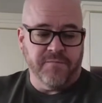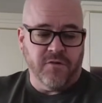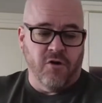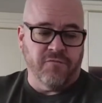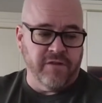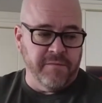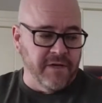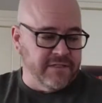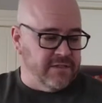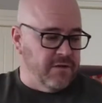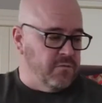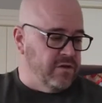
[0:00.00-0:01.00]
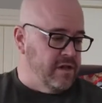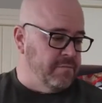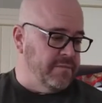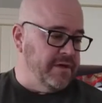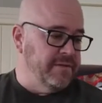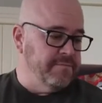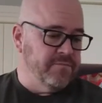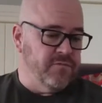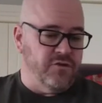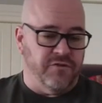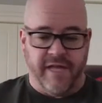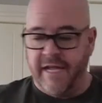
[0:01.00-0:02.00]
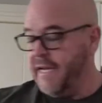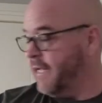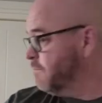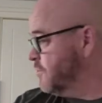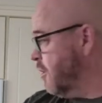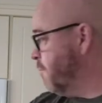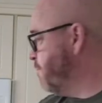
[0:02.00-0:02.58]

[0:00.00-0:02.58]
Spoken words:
Hopefully my son will help me do the editing. So